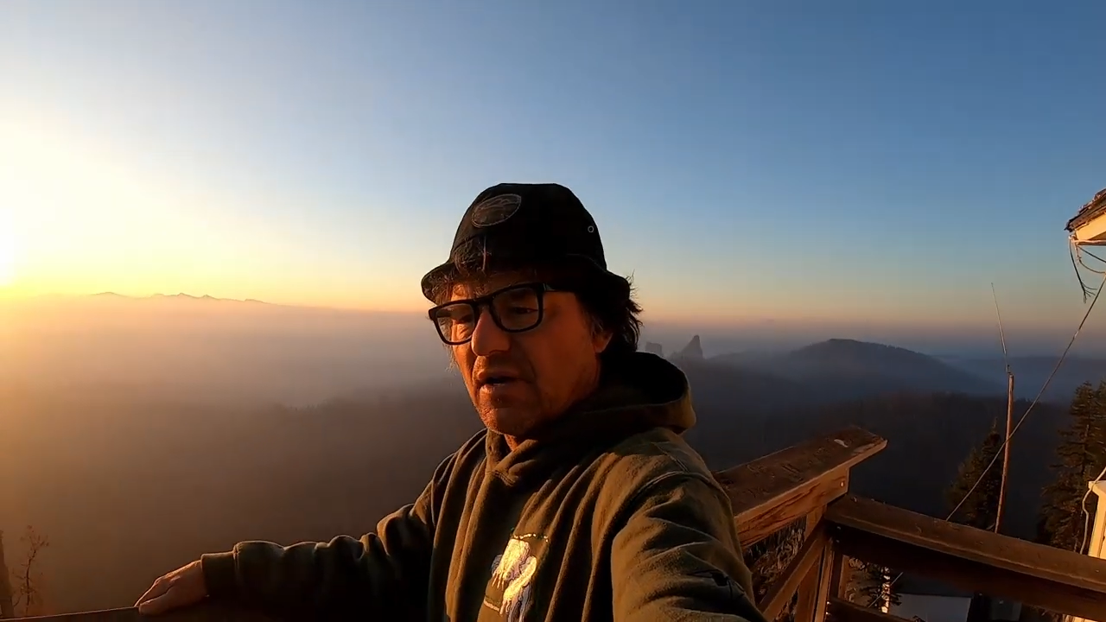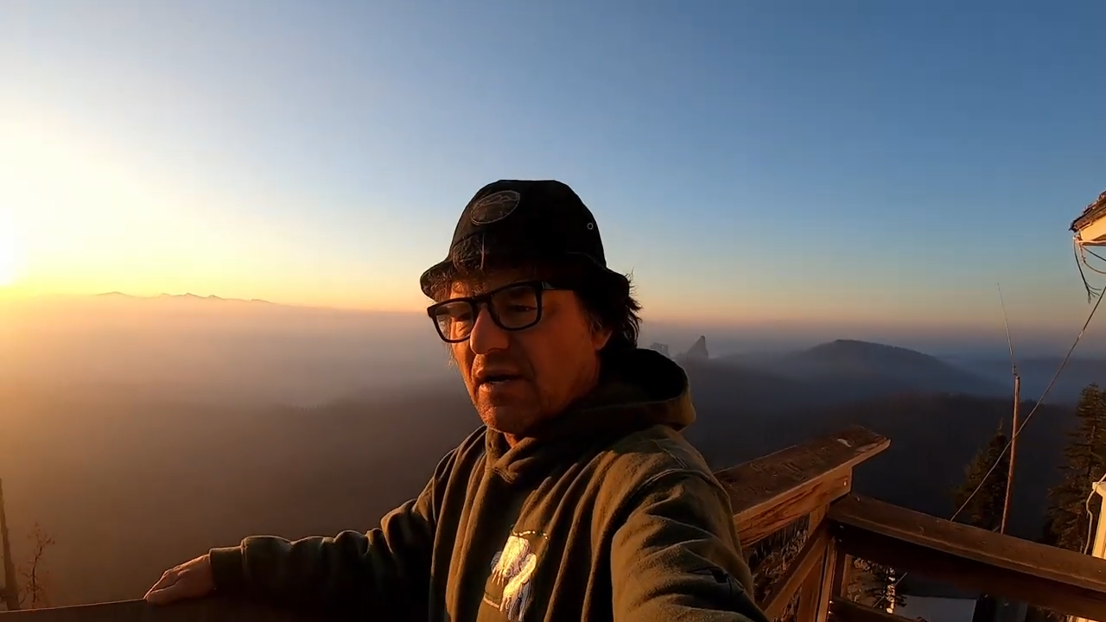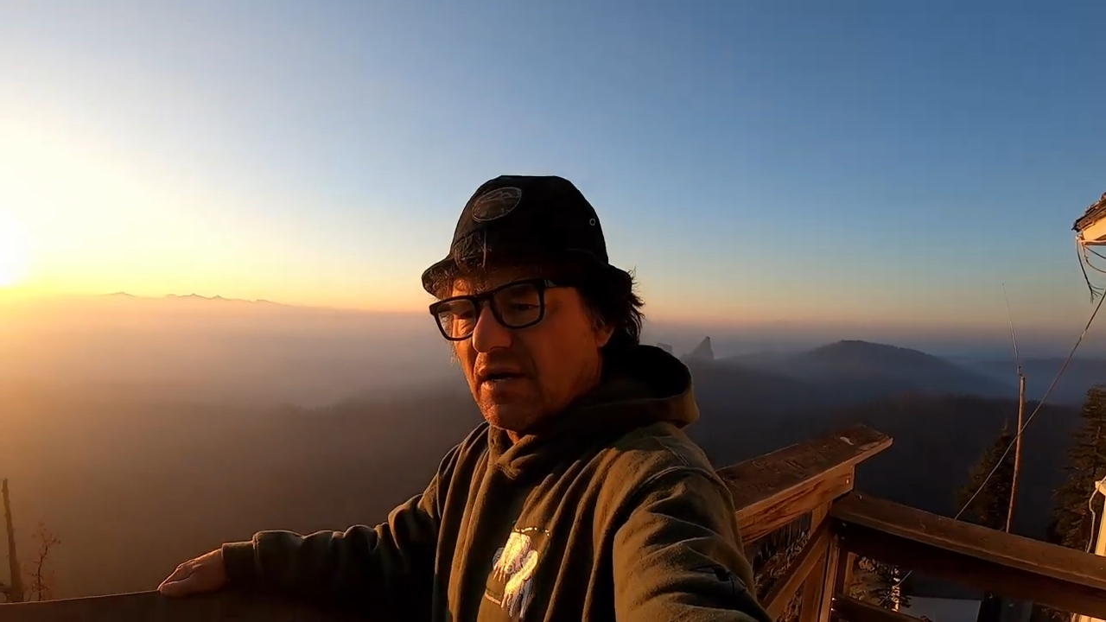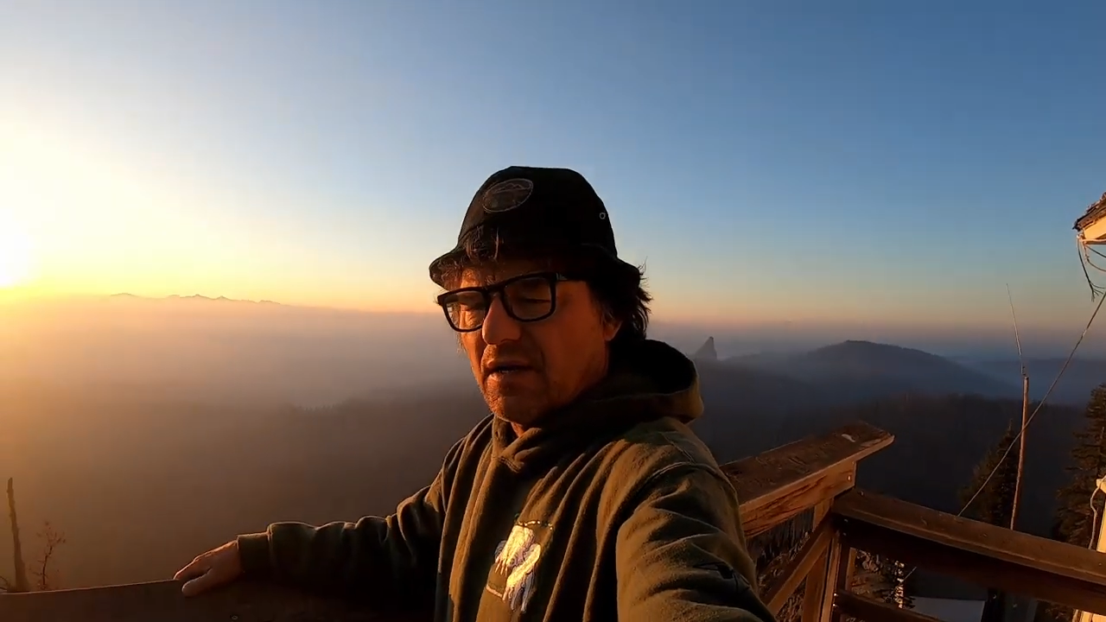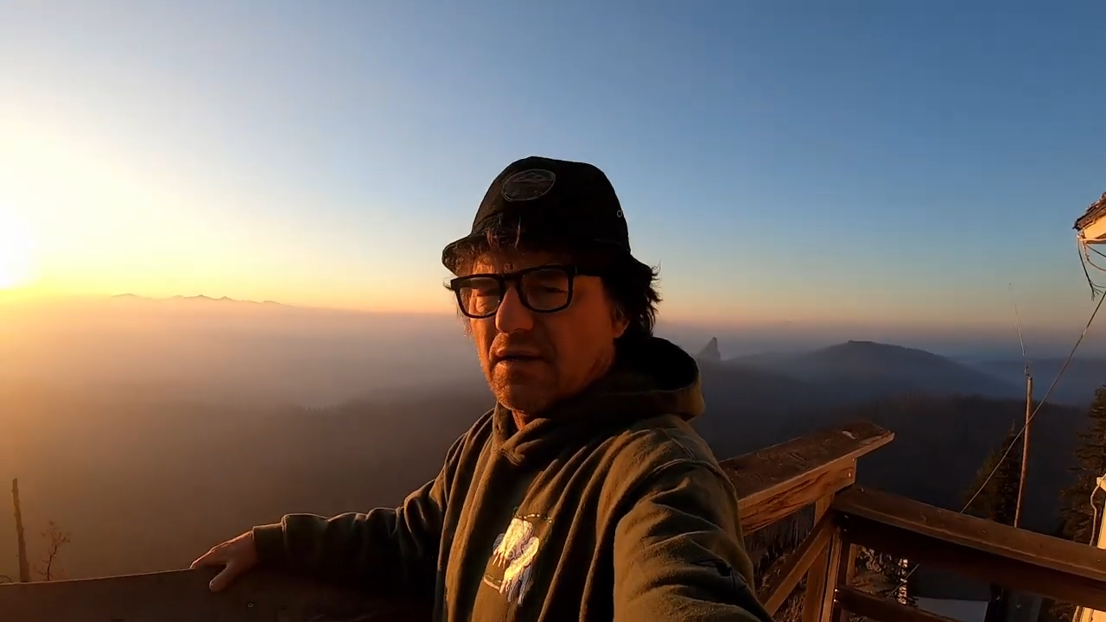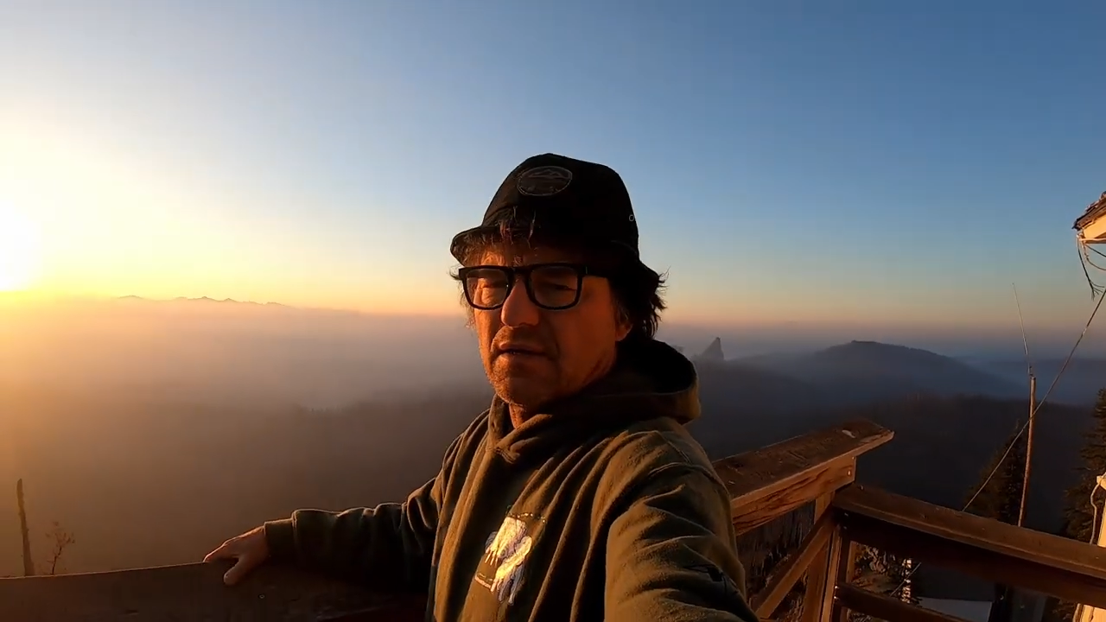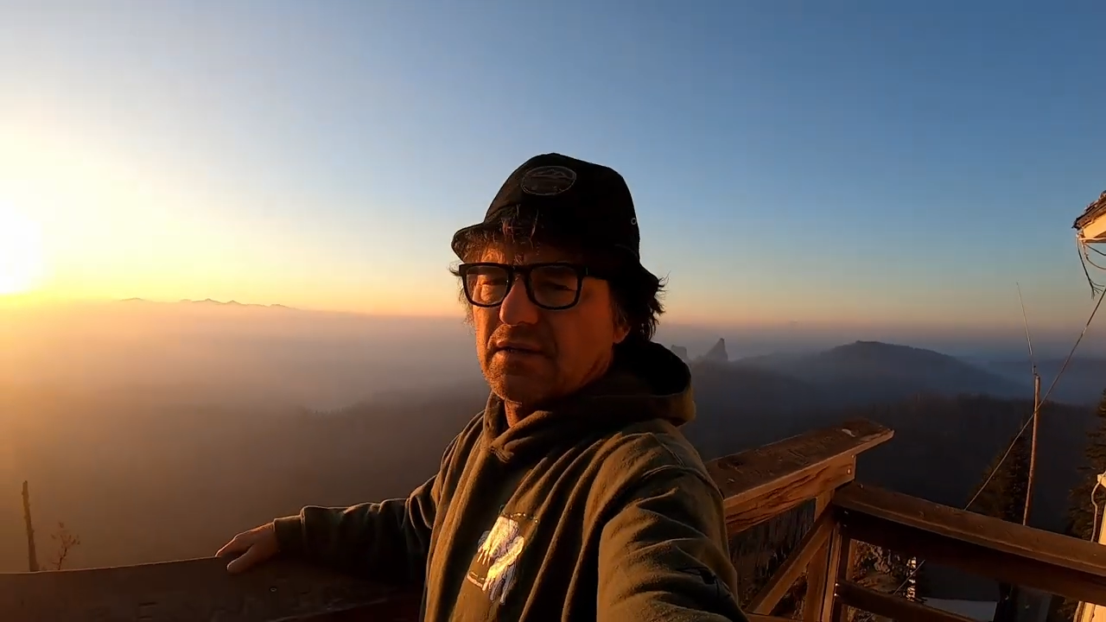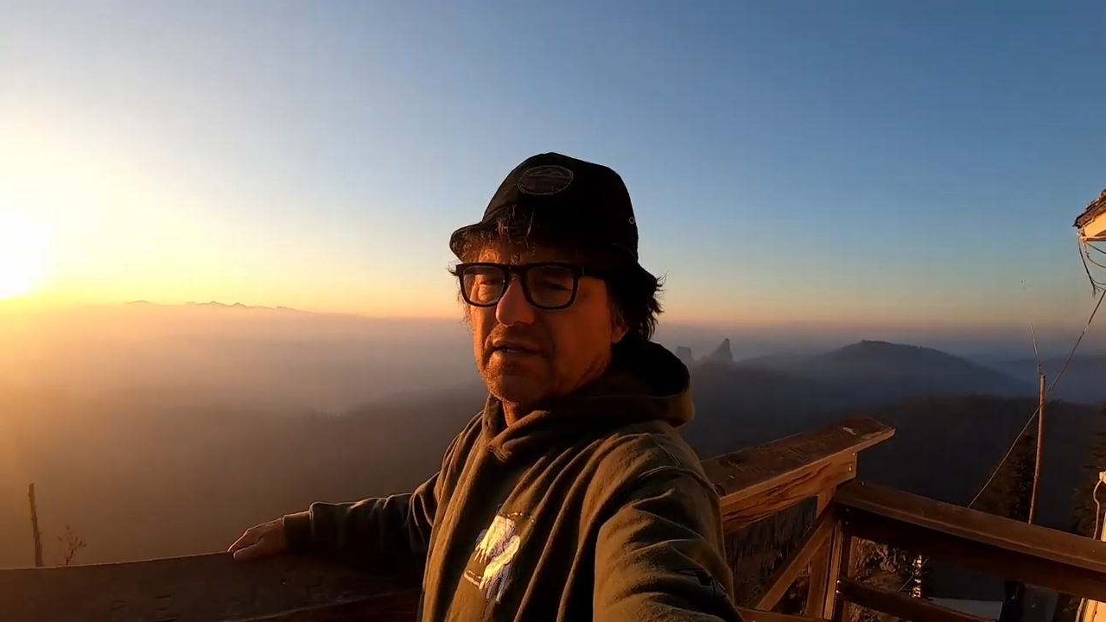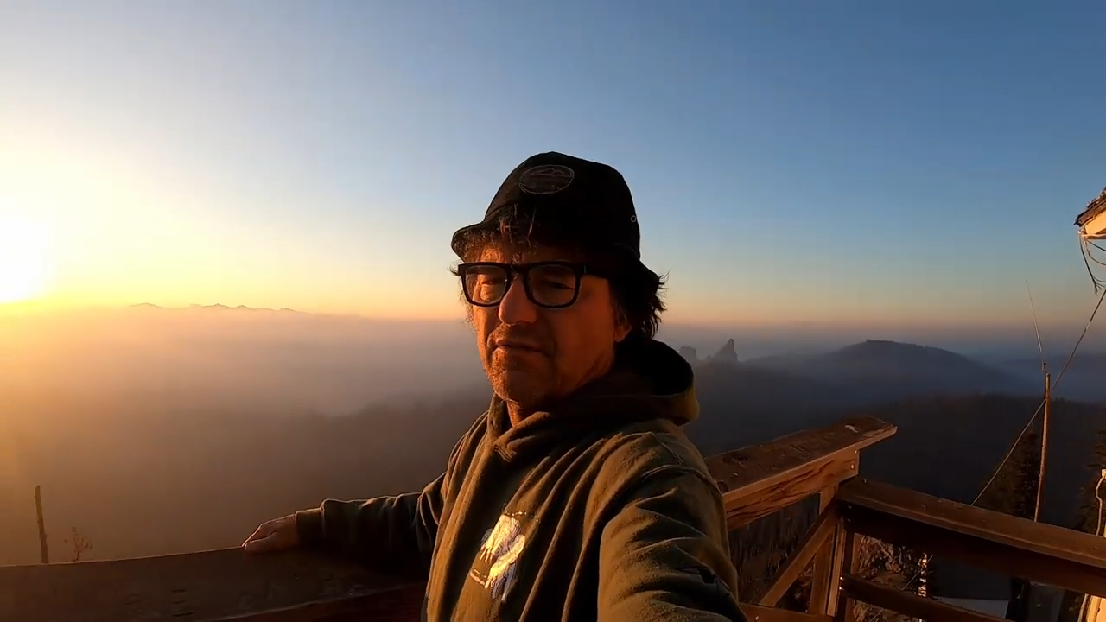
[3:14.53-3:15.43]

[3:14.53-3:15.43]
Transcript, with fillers: uh,